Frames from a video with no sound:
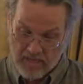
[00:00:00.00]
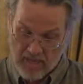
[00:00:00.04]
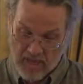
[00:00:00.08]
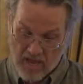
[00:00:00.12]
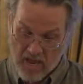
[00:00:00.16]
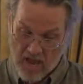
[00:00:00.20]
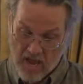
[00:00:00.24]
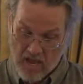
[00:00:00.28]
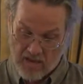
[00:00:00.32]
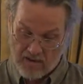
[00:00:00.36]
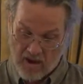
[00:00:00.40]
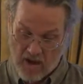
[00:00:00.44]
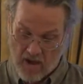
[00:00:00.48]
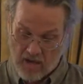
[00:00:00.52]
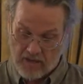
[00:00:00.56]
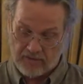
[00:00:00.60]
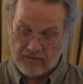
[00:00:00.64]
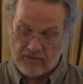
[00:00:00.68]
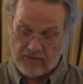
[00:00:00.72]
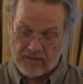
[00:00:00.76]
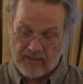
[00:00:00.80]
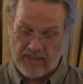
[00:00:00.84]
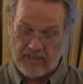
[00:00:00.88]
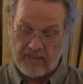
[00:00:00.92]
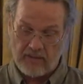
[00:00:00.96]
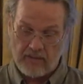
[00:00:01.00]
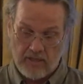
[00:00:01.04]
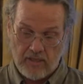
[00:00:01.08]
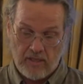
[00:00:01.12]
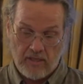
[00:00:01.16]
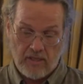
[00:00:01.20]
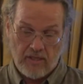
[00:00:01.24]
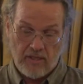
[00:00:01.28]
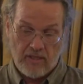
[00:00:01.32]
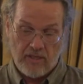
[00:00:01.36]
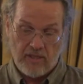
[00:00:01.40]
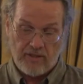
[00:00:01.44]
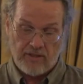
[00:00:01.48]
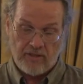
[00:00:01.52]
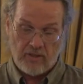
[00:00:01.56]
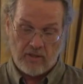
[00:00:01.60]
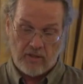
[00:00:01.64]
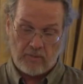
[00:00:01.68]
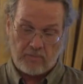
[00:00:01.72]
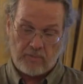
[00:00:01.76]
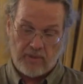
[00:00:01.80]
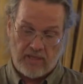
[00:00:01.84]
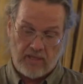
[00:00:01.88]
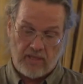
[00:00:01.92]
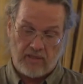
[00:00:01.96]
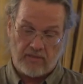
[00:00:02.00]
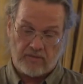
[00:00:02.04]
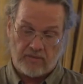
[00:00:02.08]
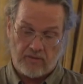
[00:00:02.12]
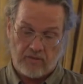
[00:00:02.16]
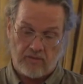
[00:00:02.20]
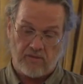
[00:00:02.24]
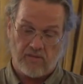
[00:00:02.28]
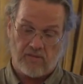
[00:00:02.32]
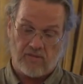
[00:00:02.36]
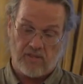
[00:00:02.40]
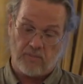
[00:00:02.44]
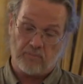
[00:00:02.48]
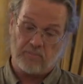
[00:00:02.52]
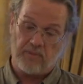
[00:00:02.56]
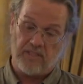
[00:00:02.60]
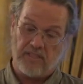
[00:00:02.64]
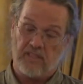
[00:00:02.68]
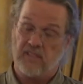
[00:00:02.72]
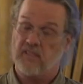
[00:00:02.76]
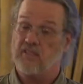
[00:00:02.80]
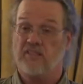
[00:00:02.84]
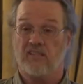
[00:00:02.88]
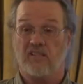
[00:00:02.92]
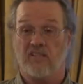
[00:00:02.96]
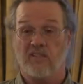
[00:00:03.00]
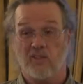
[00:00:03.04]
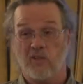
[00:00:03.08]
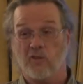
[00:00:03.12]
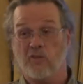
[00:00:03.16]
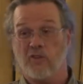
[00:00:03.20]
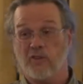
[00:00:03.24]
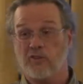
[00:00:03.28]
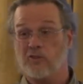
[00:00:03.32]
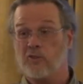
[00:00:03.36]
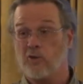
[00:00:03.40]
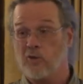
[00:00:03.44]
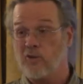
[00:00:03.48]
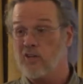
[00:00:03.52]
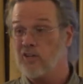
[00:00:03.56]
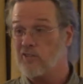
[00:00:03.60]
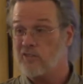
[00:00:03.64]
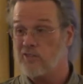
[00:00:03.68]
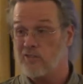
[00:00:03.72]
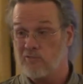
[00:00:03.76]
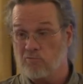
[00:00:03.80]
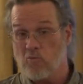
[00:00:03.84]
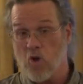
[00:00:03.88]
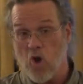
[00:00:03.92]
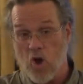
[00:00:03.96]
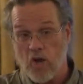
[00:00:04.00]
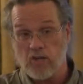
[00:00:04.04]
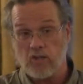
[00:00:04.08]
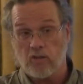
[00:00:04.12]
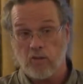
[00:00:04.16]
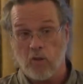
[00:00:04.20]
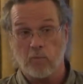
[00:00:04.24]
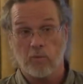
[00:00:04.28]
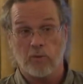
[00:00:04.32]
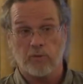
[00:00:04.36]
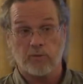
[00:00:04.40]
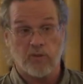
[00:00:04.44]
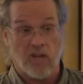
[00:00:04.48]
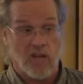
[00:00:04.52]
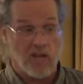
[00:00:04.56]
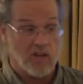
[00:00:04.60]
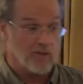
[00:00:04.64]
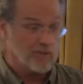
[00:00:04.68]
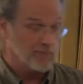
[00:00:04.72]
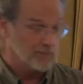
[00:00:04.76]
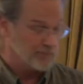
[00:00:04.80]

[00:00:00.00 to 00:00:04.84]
And honestly, Europeans simply continued this tradition on a global scale.